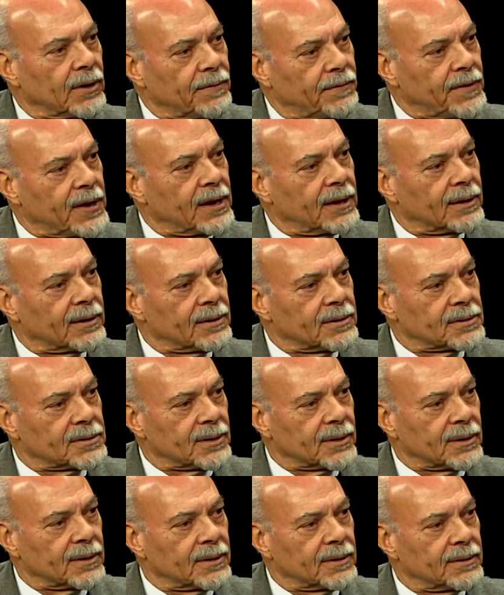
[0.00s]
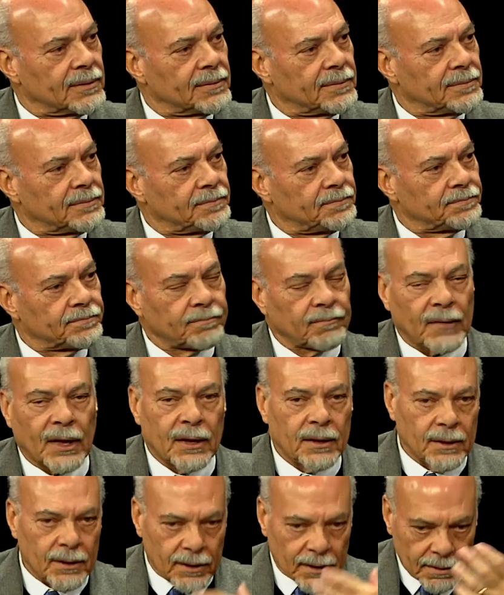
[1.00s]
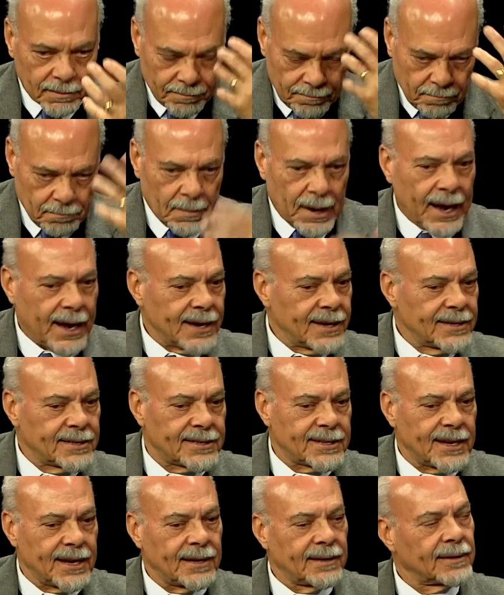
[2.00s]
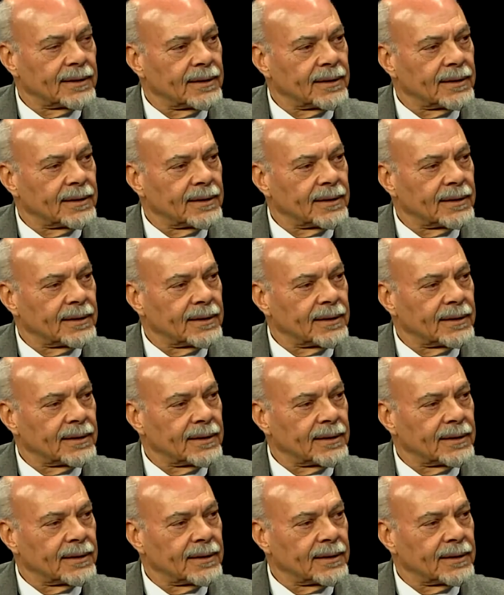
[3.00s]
fingers or in their mindset.